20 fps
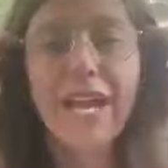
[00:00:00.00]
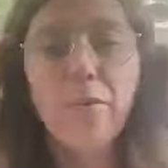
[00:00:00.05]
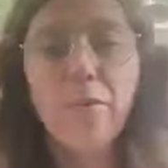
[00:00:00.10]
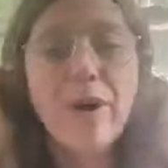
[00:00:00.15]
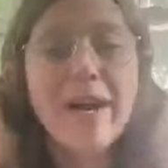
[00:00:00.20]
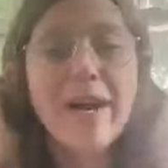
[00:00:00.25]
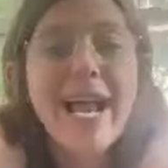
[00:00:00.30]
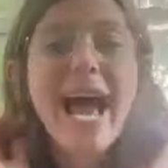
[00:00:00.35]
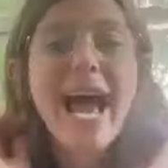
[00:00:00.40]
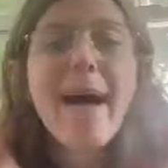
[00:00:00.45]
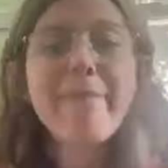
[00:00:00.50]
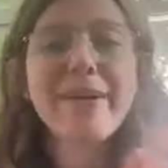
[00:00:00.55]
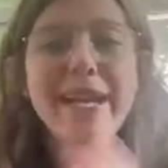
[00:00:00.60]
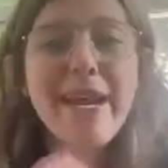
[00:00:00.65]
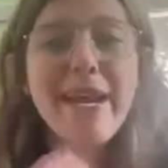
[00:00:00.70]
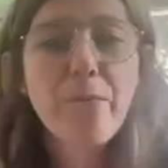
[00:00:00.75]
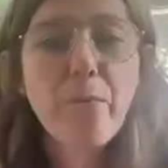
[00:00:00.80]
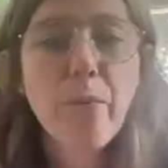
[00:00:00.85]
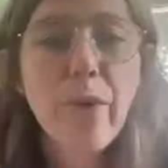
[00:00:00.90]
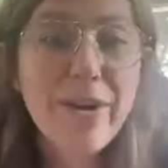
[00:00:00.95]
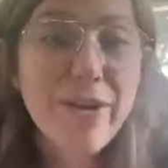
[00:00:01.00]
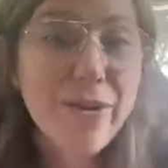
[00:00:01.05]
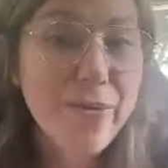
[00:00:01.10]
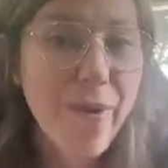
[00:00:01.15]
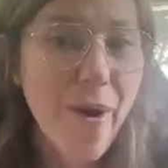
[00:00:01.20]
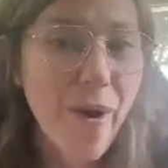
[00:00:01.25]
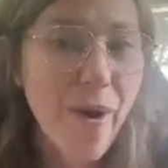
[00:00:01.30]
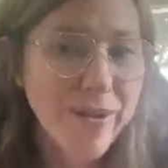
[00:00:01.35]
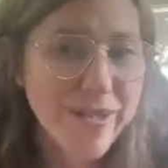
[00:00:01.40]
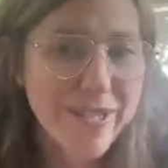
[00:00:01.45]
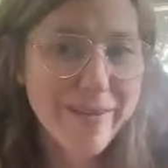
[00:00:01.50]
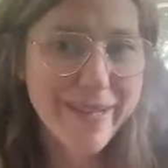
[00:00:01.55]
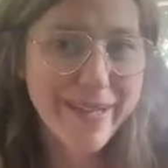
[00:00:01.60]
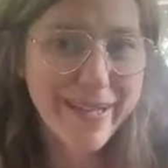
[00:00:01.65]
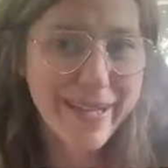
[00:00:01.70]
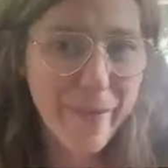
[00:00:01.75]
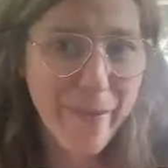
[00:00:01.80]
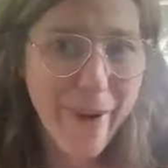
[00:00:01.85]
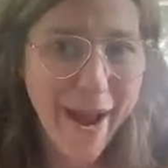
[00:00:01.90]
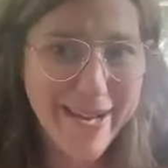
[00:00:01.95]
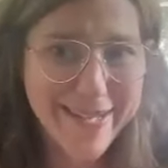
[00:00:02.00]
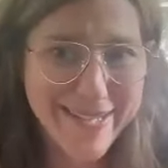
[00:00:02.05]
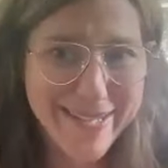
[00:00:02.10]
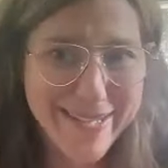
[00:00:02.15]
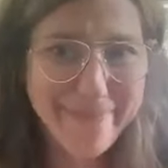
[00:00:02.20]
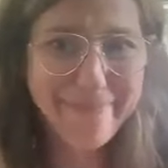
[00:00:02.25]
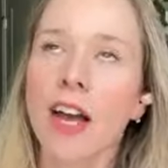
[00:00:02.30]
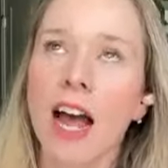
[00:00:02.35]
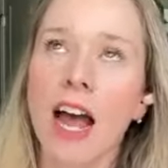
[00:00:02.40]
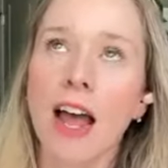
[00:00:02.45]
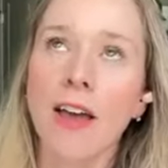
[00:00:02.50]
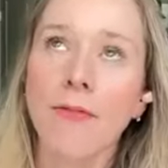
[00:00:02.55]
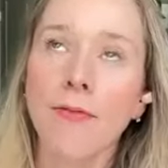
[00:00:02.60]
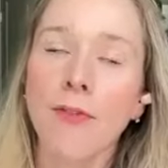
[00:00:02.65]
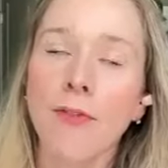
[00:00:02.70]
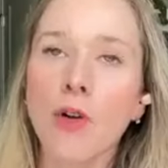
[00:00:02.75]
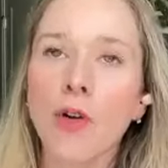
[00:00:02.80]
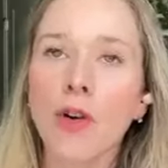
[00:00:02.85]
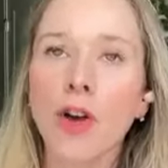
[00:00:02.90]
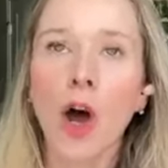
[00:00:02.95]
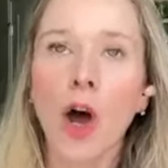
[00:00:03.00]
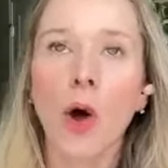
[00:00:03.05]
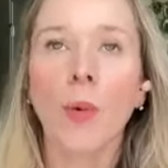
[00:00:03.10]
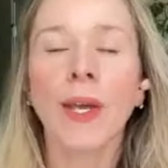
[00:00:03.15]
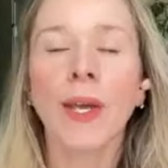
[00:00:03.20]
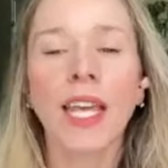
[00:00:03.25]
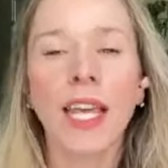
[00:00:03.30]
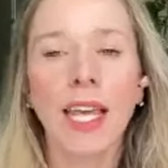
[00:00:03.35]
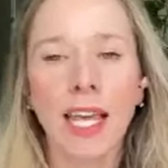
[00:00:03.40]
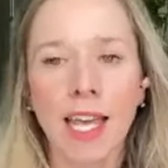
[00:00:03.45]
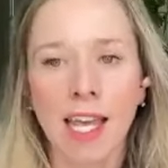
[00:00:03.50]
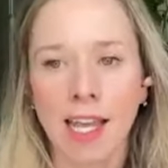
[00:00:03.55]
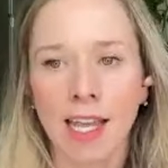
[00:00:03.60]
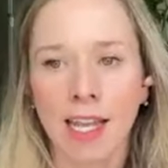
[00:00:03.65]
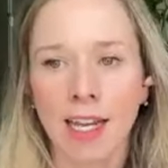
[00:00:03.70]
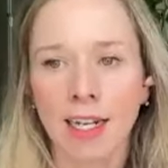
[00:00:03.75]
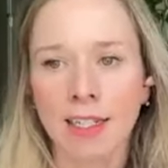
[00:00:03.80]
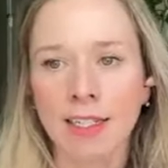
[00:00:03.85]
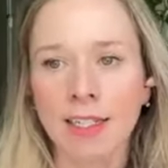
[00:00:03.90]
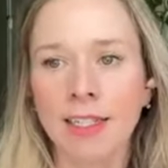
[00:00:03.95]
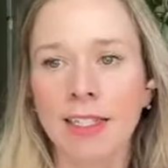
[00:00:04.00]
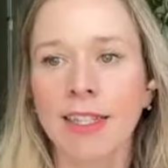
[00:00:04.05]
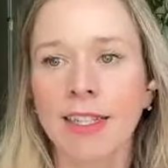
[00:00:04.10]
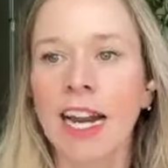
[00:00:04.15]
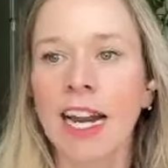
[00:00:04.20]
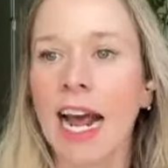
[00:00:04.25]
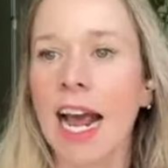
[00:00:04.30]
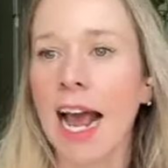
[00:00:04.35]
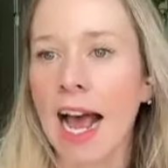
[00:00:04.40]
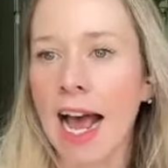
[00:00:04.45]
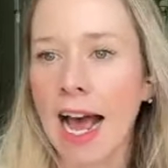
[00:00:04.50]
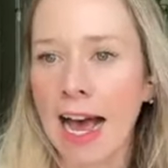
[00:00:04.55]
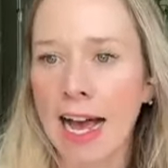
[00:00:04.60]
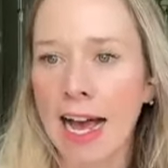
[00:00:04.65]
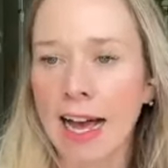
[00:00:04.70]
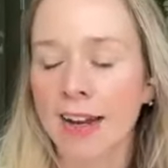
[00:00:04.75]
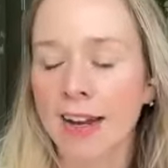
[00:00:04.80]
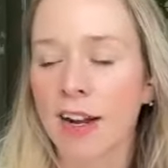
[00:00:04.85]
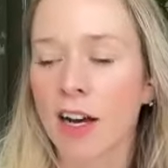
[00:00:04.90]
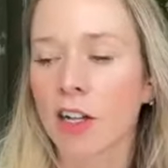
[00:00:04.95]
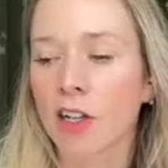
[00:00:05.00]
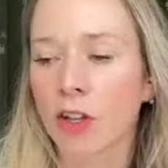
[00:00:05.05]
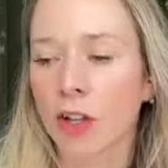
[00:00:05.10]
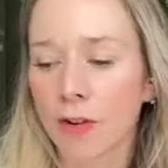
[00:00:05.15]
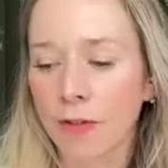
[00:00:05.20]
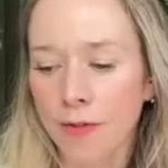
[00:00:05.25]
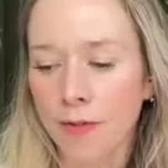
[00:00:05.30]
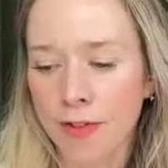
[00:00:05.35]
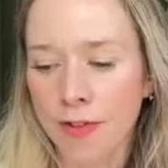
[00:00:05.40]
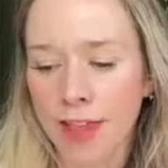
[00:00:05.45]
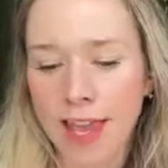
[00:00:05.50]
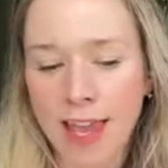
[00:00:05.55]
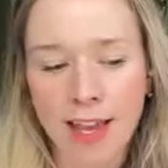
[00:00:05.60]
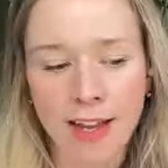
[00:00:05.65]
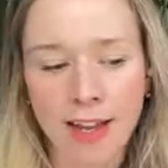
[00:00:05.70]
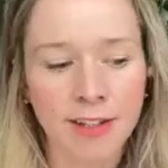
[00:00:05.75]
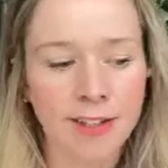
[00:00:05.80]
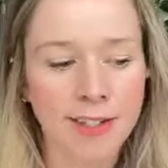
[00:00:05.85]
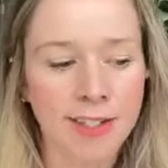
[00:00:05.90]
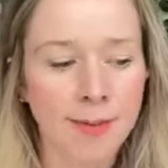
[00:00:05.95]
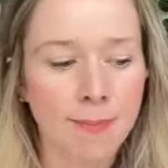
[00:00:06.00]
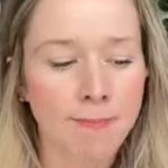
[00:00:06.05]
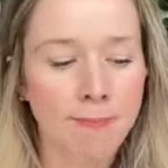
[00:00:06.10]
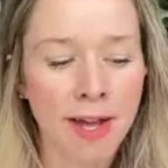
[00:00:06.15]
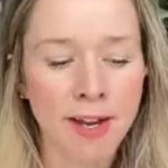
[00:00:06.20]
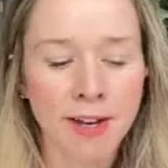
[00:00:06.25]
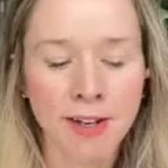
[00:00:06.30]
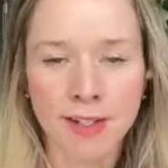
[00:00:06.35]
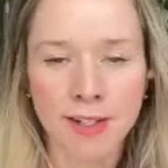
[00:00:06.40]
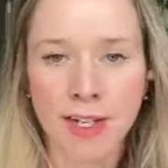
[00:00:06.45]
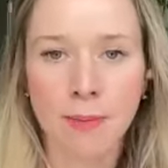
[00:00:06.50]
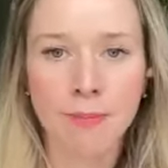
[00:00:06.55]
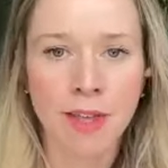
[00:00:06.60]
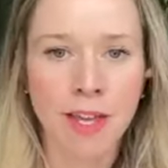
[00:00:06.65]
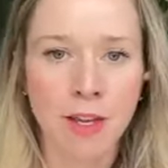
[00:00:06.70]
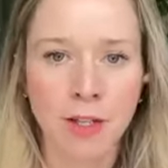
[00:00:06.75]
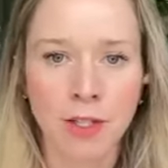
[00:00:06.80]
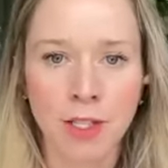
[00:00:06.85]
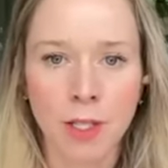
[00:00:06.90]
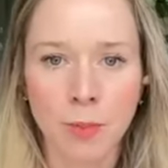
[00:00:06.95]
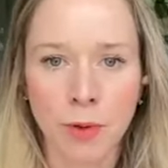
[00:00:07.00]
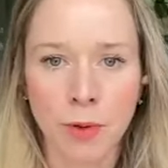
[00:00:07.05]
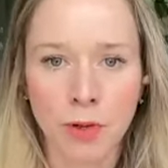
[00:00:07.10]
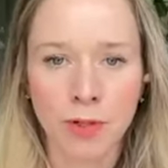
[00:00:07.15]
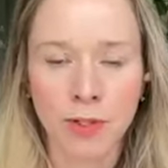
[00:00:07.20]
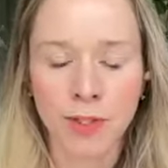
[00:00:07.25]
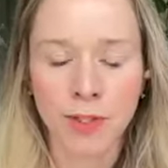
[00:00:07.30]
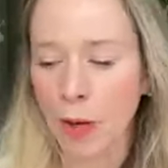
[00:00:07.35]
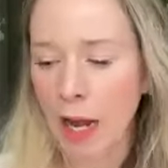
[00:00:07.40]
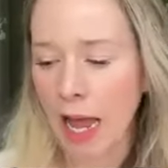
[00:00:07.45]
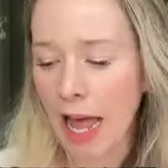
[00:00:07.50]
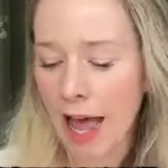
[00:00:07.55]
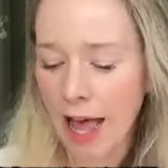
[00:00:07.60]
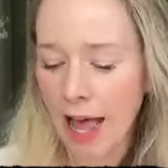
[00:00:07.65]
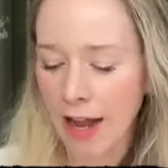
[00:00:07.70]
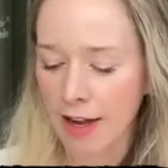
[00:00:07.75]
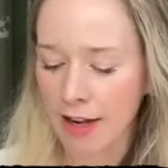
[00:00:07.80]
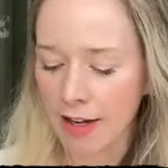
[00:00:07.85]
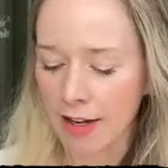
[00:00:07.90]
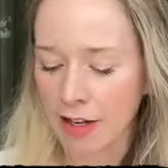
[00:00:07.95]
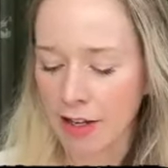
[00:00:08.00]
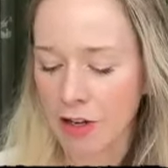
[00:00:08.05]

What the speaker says: and what happened and where you ultimately went. I felt going in that I had a lot of things buttoned up that you're supposed to. I had,